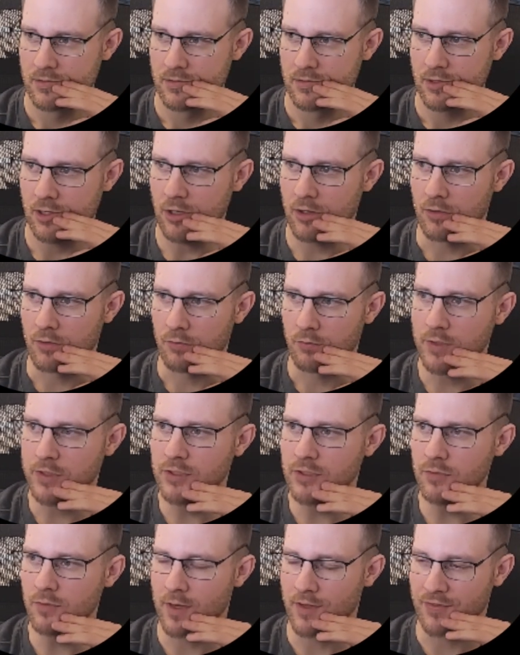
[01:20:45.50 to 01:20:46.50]
Oh, we
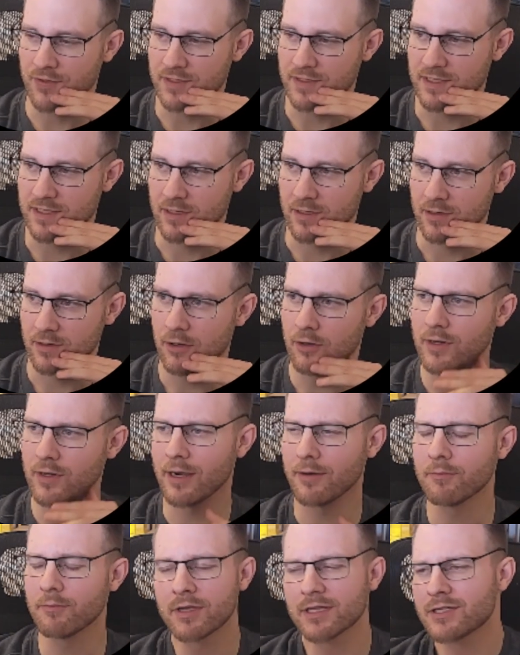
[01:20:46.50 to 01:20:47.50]
do want this here. All right,
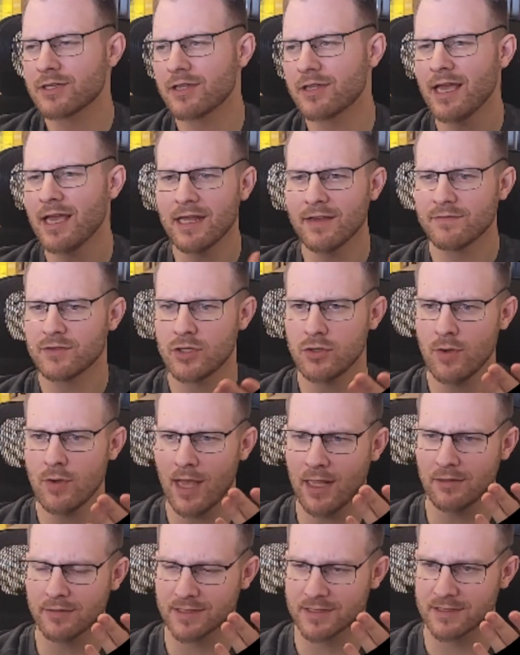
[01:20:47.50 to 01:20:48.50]
because you can't have two
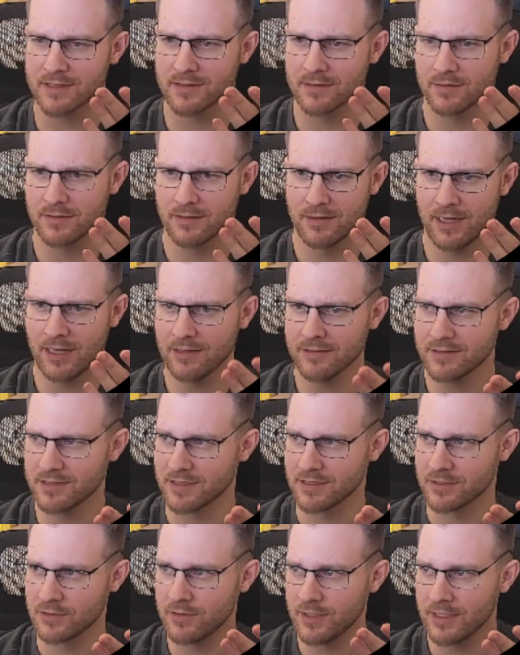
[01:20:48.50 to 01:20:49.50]

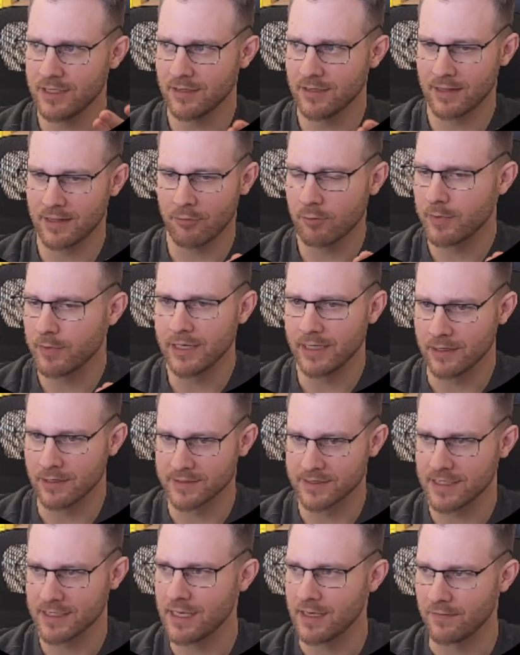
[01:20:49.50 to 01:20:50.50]
else's. You need, that would be an
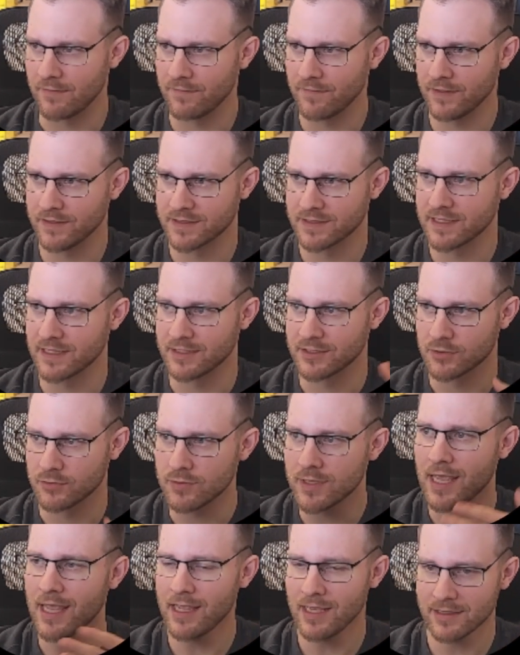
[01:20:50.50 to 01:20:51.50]
else if instead. So you
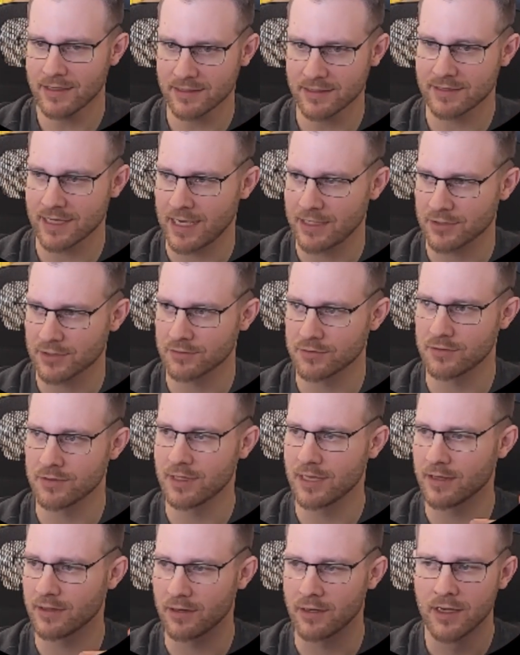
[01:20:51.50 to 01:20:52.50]
can't attach those two
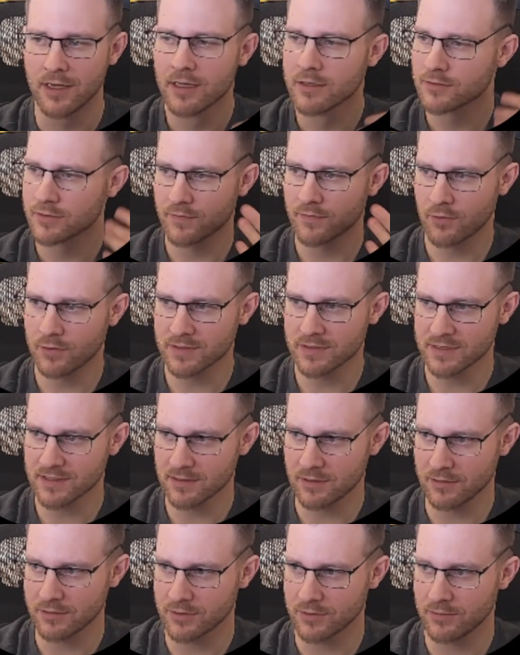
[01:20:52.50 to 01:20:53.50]
together. So of course this is
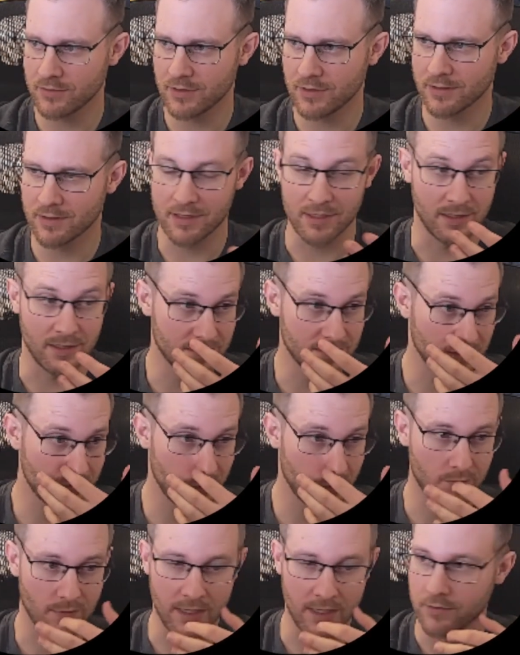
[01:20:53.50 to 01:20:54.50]
all doing things the
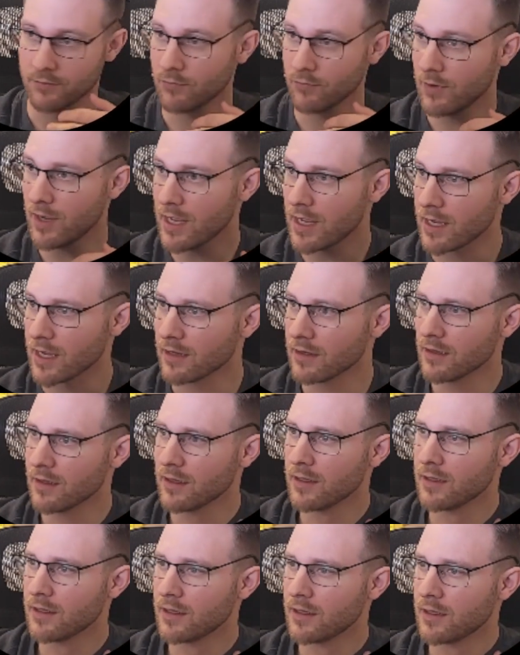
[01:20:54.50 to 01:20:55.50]
right way.
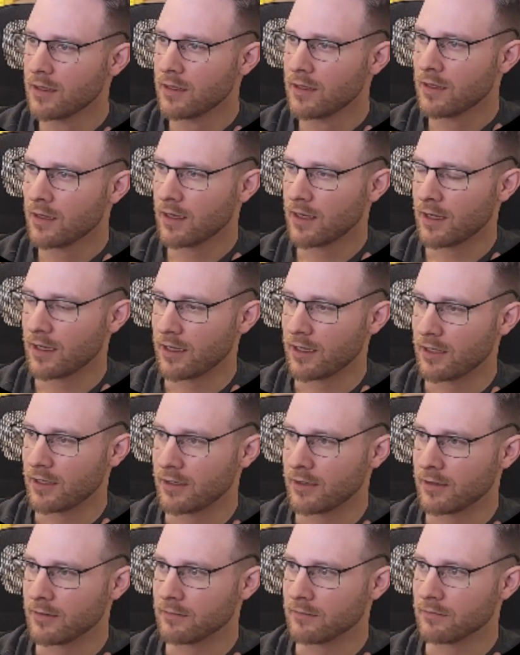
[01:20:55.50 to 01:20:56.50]

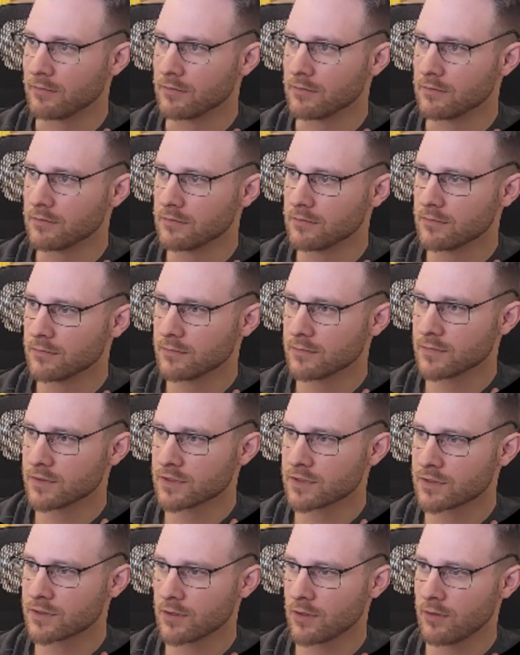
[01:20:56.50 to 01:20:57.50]

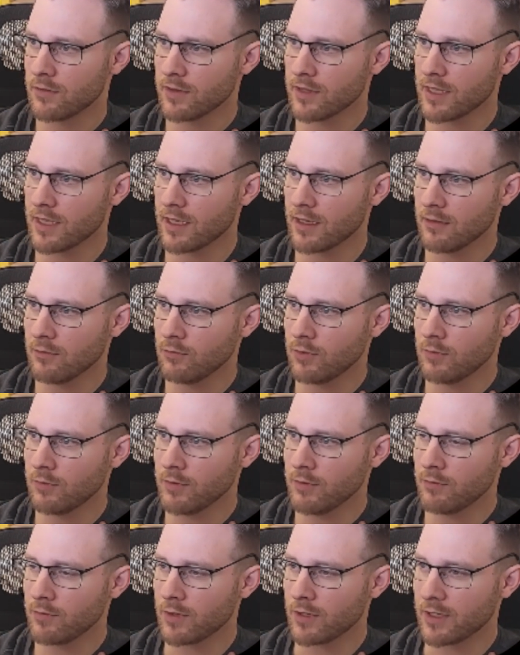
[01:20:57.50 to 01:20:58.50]
So then what we
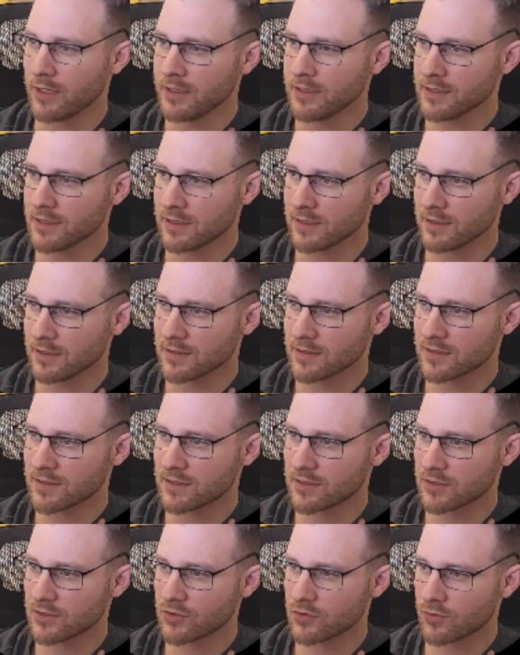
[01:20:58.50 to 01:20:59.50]
want is
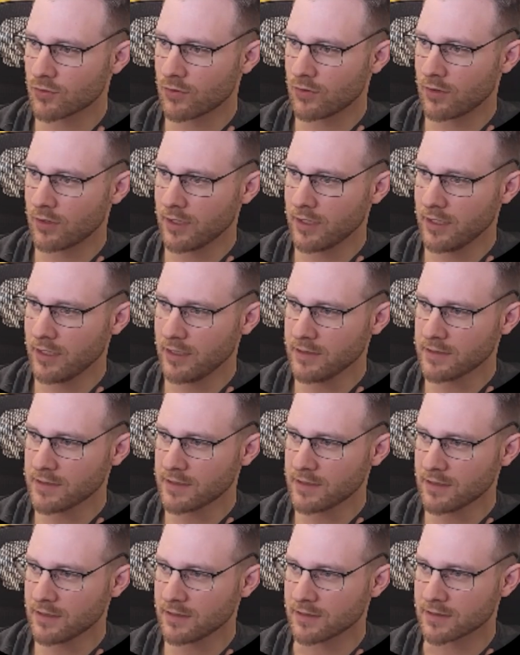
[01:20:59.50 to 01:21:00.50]
destroy
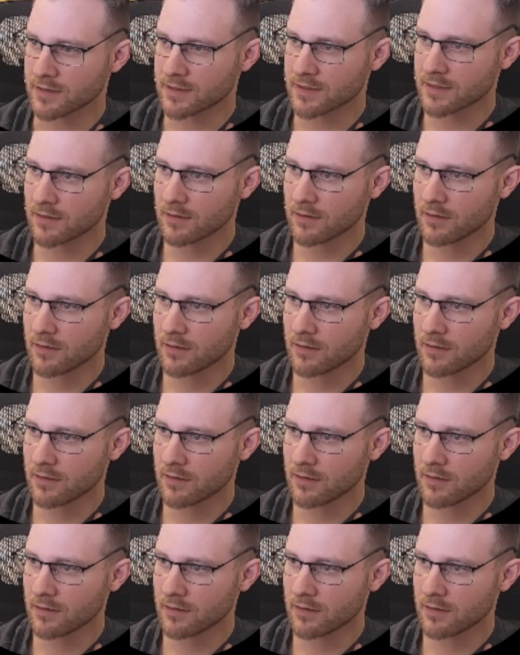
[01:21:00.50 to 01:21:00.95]
instance.